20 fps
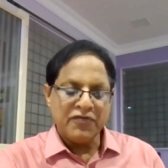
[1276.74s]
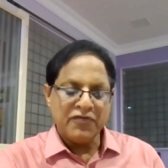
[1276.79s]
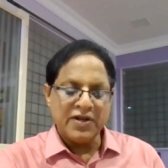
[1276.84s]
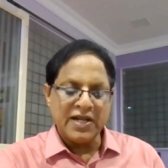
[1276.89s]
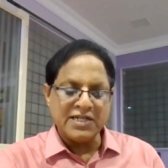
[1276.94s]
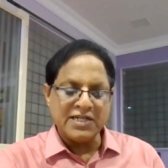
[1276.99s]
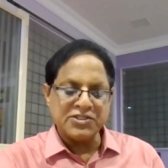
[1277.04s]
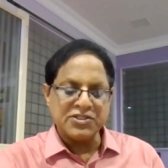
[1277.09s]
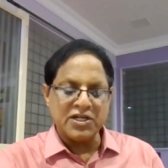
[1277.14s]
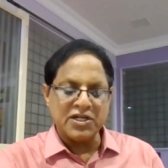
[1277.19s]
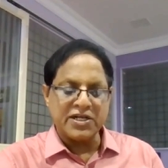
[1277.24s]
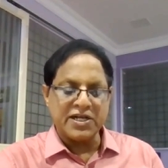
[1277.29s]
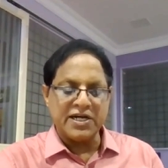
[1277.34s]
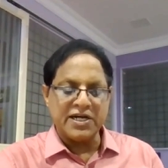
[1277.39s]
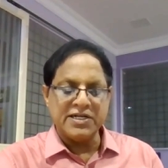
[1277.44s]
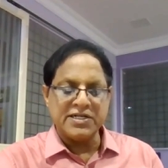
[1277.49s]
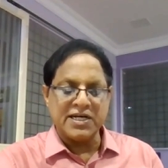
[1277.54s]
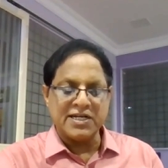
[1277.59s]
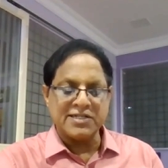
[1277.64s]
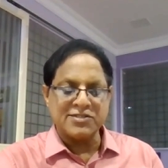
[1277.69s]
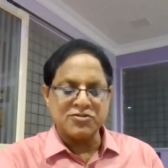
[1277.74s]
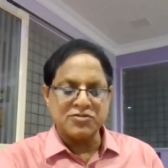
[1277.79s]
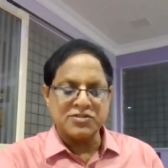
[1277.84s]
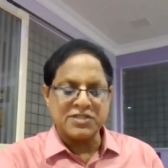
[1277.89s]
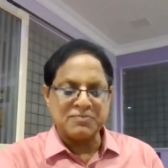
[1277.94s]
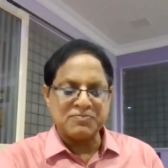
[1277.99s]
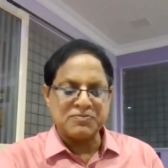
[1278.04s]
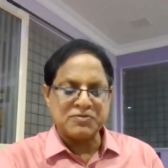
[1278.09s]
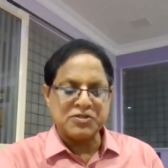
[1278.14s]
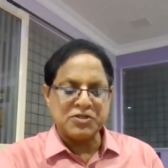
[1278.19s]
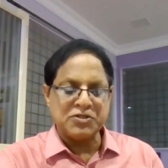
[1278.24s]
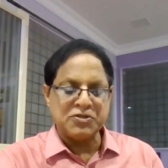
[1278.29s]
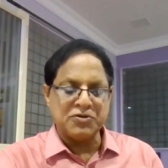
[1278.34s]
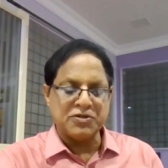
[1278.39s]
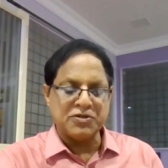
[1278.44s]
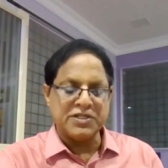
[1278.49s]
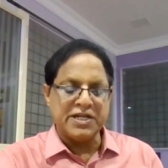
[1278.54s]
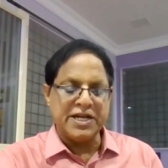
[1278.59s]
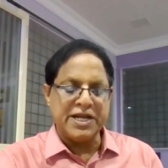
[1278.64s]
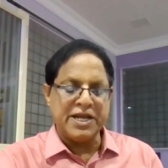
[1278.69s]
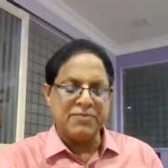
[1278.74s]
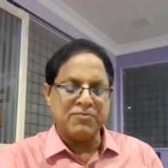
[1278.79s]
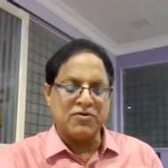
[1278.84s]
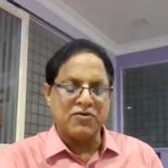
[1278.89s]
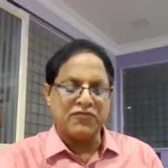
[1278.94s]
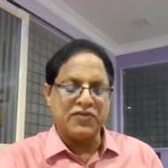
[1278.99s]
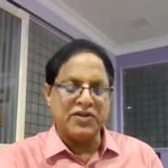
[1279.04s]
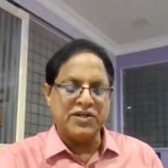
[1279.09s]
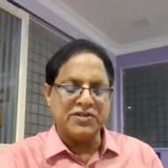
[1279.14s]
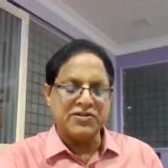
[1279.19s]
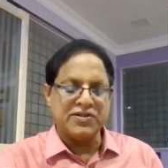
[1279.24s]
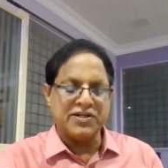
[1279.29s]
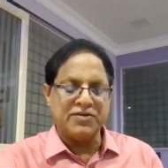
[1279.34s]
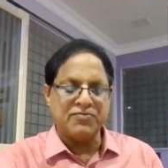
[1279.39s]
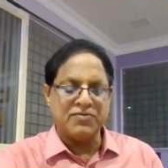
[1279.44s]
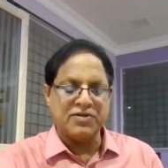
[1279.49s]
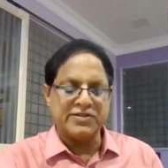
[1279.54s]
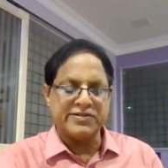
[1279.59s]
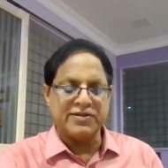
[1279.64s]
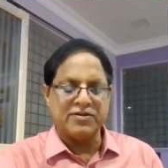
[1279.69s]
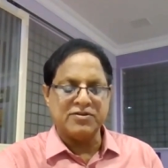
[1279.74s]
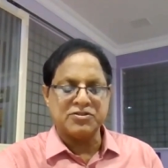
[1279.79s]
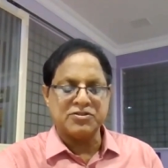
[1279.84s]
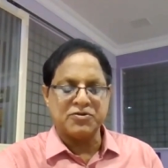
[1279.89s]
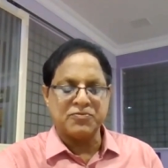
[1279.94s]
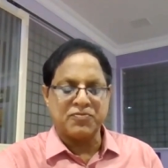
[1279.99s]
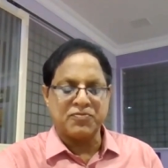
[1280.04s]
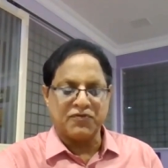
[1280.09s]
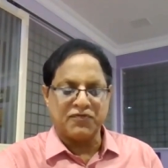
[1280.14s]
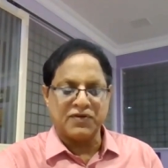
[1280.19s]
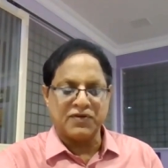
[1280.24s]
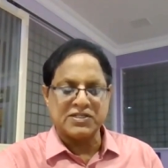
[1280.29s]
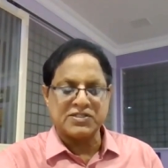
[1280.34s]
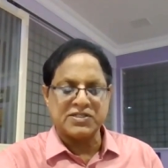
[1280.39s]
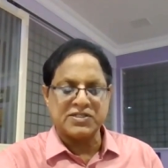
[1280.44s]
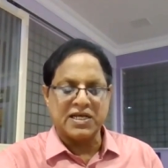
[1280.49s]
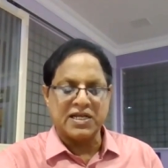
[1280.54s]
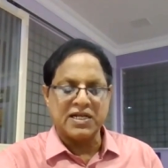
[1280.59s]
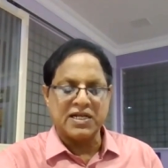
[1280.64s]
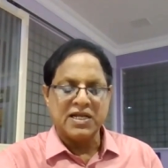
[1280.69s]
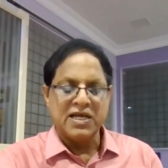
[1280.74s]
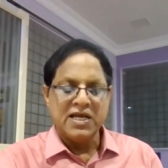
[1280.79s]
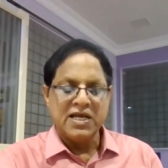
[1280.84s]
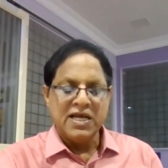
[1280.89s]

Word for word: Financial creditors who substitute the name of the interim resolution professional